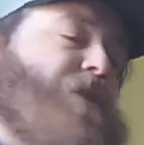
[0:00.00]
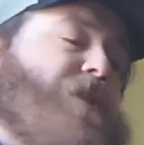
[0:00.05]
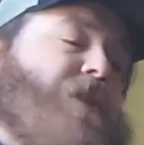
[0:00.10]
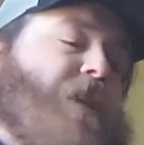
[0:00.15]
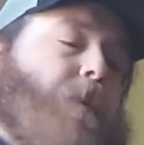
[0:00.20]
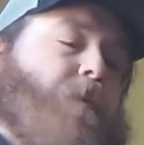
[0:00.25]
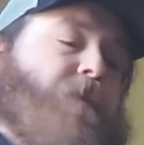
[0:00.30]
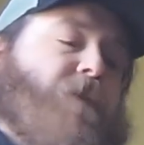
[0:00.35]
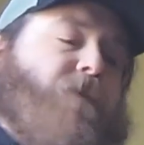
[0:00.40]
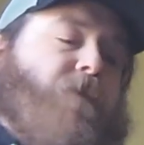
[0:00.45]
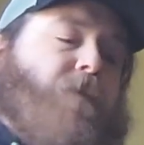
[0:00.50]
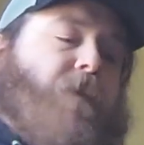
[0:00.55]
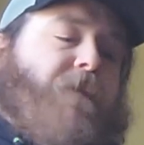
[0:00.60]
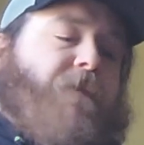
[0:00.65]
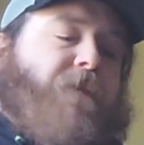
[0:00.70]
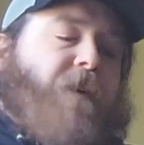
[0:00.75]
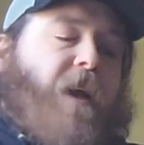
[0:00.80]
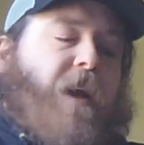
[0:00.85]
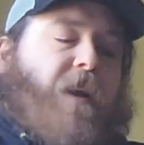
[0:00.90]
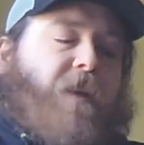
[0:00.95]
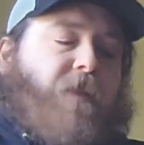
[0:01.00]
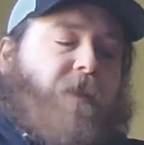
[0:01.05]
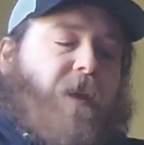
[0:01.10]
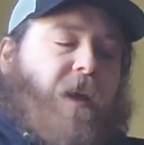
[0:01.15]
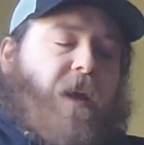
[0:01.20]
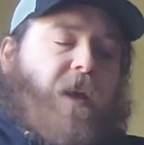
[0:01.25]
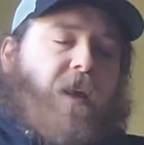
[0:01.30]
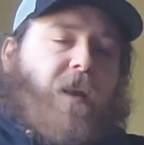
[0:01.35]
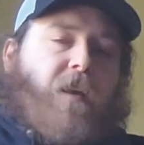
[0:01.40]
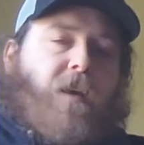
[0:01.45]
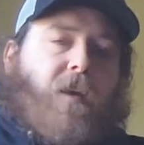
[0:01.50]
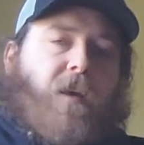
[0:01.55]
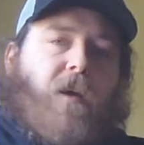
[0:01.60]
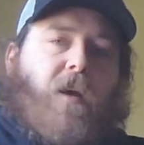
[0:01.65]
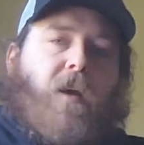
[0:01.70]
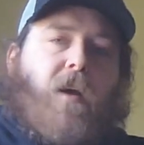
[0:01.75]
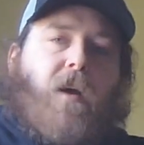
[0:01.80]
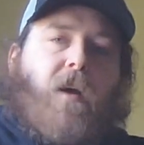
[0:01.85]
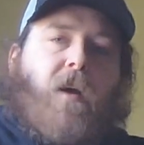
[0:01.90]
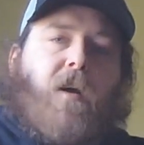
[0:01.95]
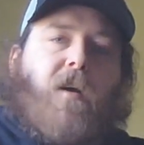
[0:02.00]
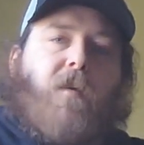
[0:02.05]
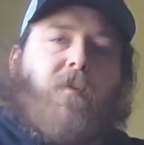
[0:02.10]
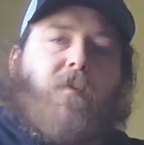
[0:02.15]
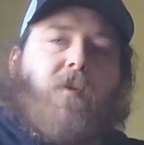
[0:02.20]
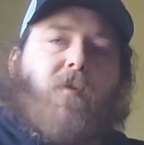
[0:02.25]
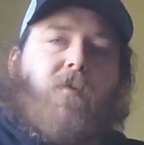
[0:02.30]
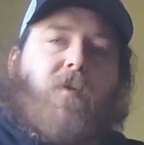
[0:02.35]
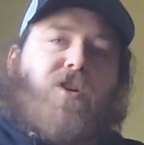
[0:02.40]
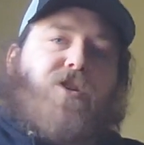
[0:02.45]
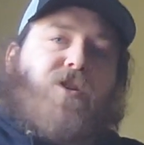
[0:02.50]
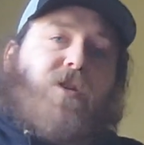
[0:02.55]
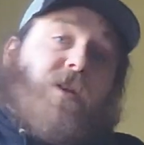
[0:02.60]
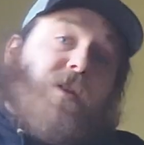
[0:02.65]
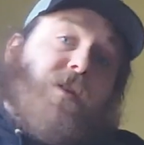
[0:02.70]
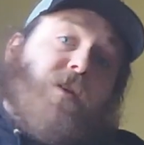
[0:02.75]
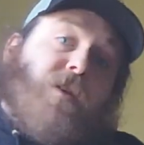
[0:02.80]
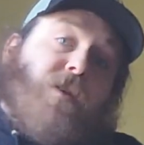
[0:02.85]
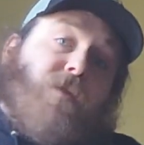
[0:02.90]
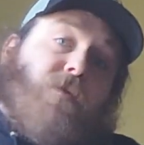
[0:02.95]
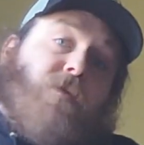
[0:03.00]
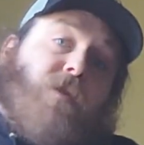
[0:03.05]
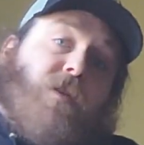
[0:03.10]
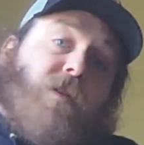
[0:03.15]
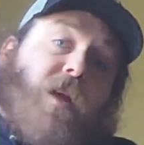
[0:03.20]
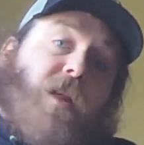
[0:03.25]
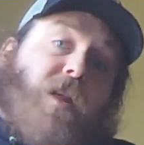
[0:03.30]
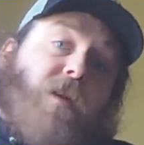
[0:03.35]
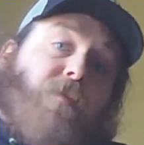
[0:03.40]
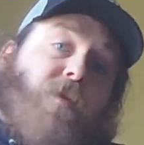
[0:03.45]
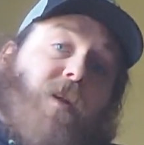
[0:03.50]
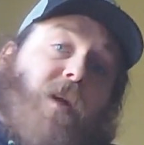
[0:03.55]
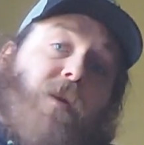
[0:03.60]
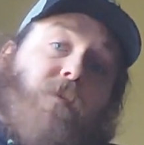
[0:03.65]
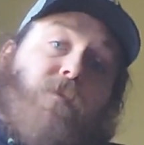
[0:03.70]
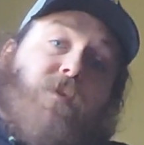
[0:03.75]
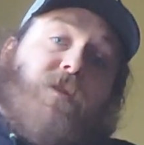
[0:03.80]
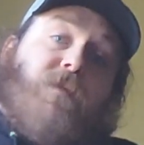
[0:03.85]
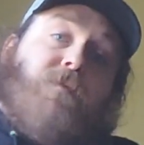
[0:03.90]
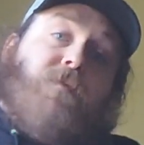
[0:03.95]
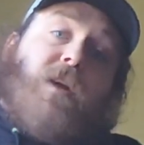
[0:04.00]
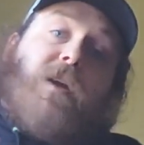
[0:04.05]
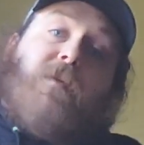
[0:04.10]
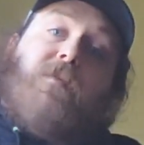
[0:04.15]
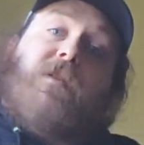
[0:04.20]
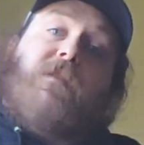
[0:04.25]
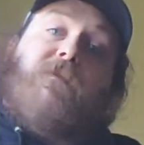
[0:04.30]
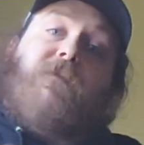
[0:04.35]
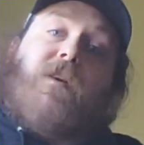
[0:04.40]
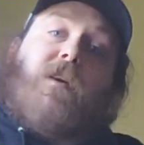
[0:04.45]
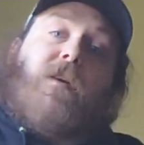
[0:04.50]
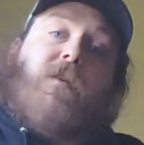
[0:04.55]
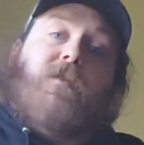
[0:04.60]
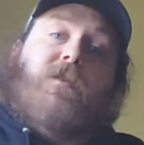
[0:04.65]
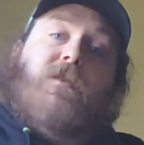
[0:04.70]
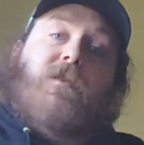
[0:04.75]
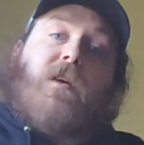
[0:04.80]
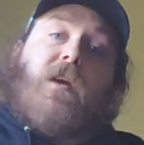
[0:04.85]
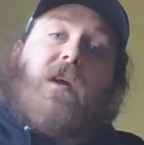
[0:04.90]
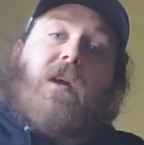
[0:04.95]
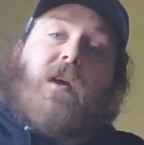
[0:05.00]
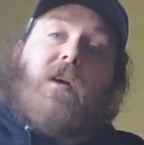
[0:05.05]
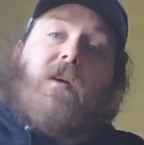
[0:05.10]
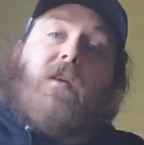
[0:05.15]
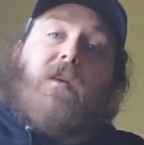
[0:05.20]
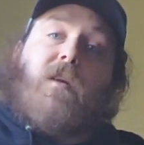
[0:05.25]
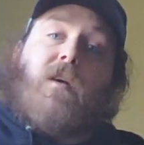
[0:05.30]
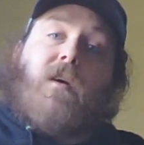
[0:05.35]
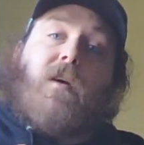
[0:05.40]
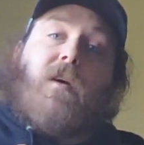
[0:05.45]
stems from the fact that originally the ukulele probably was played with the fingers, and